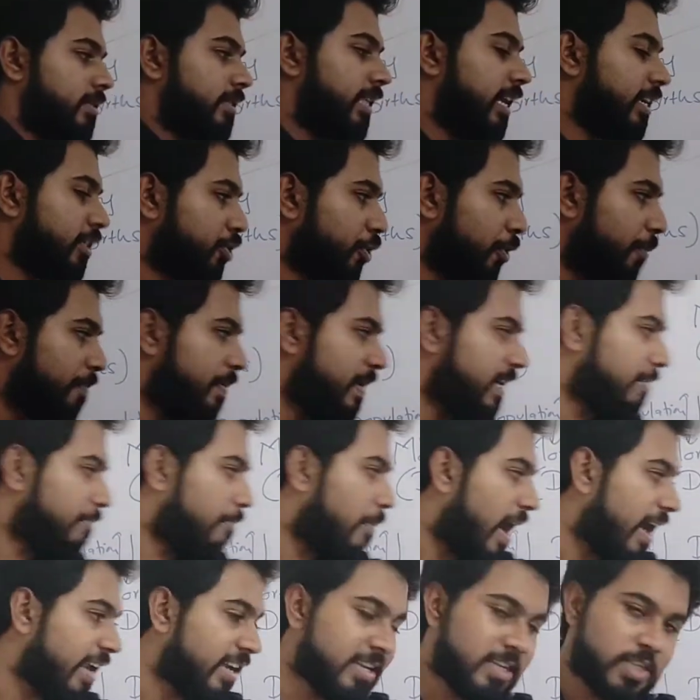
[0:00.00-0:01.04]
there should be a
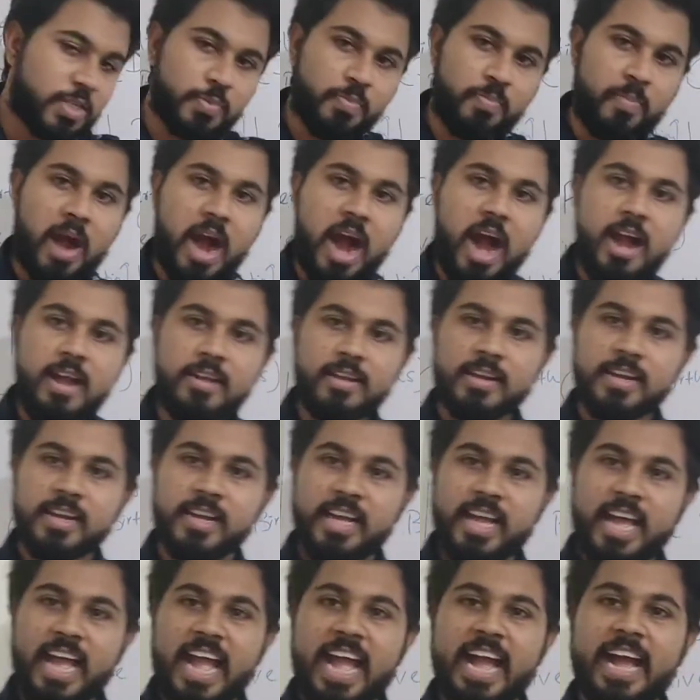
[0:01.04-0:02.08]
minus mark.
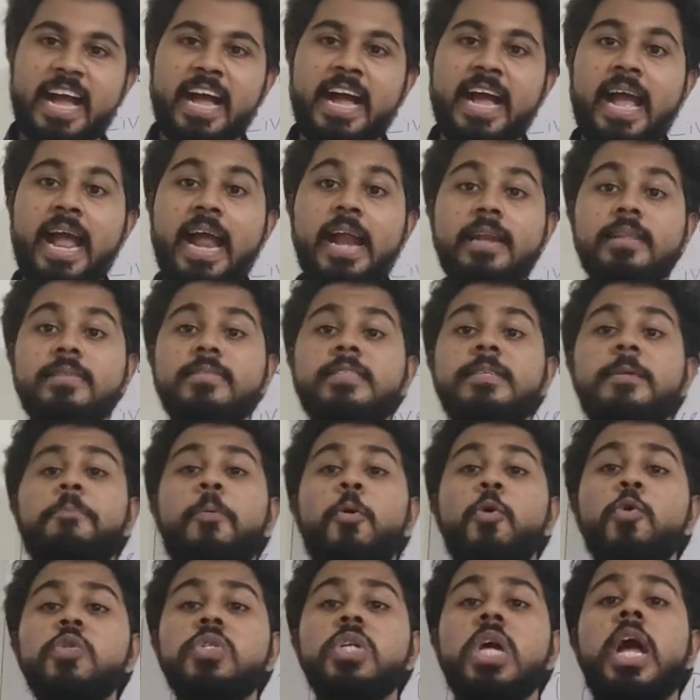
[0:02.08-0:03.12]
And
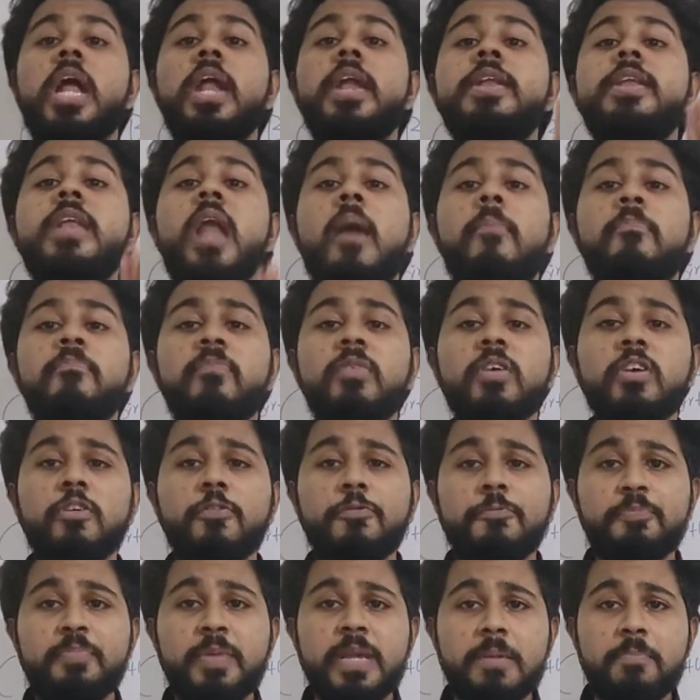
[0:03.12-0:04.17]
suppose number
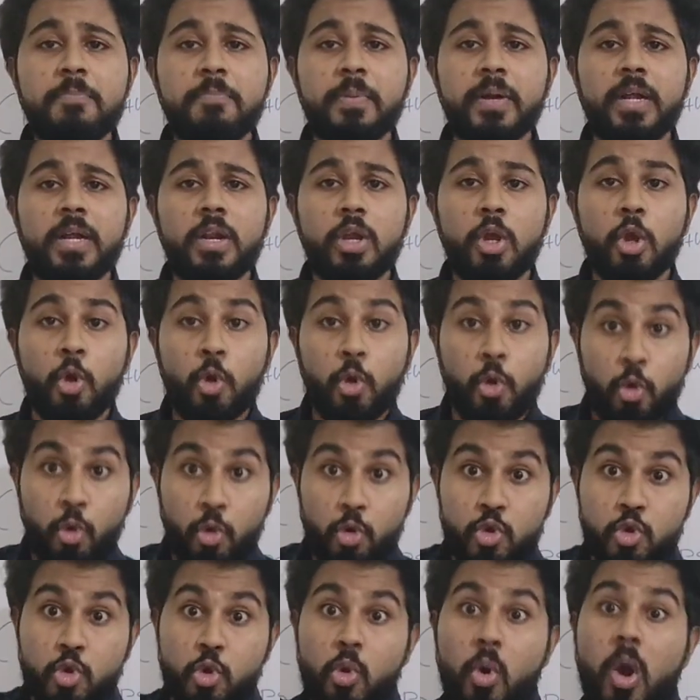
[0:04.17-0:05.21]
of people
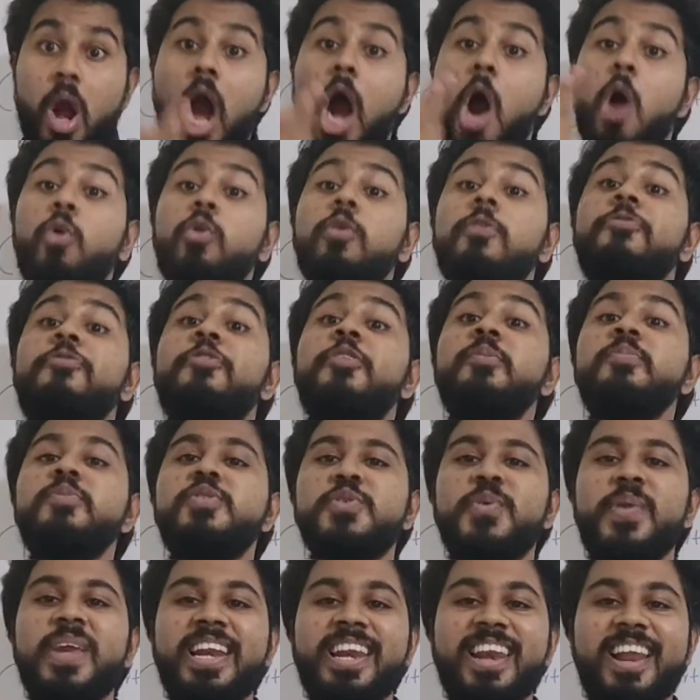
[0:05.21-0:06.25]
who go out from
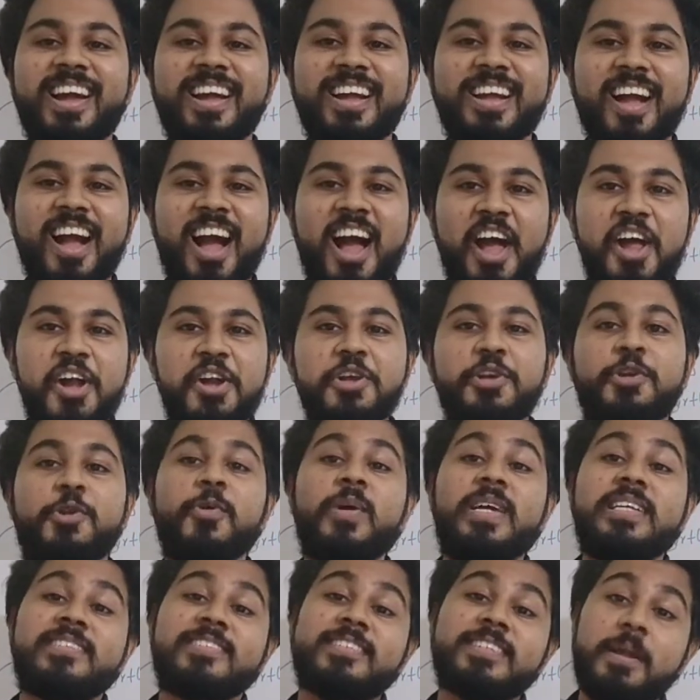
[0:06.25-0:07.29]
Sri Lanka
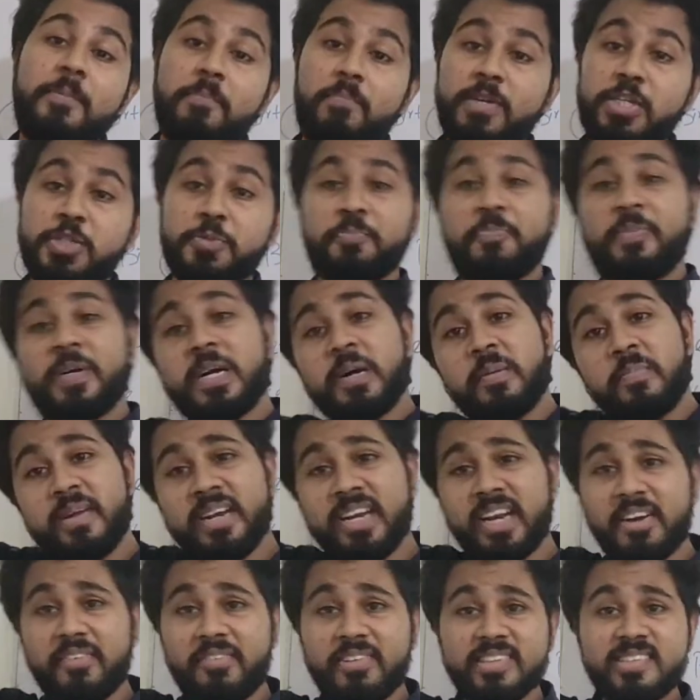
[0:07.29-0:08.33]
to establish
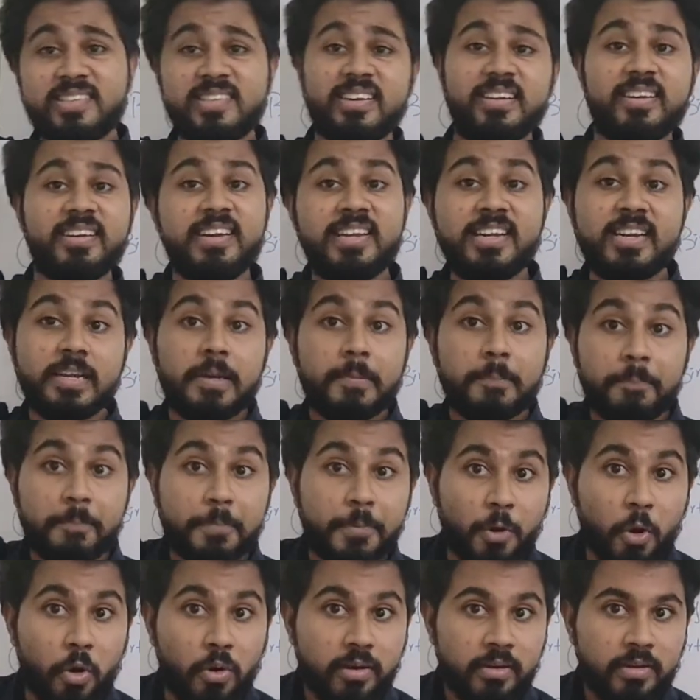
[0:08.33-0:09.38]
permanent resident in
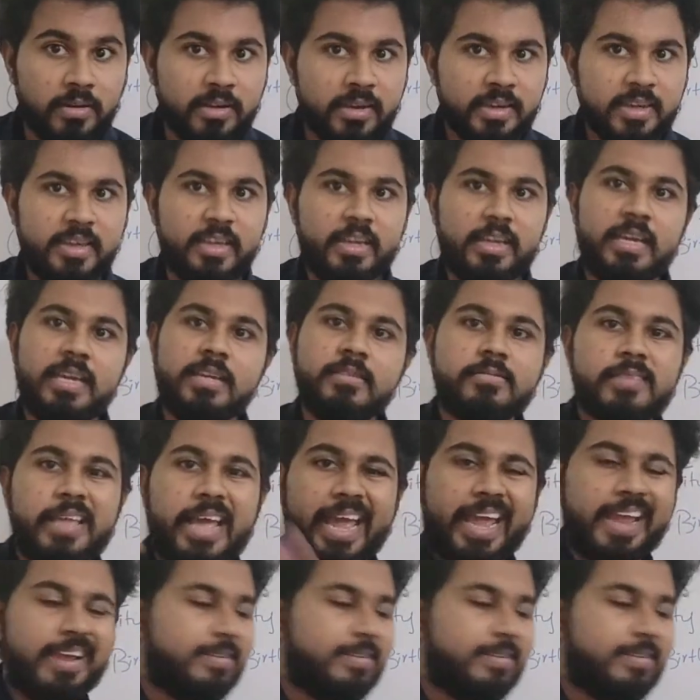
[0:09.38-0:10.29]
abroad is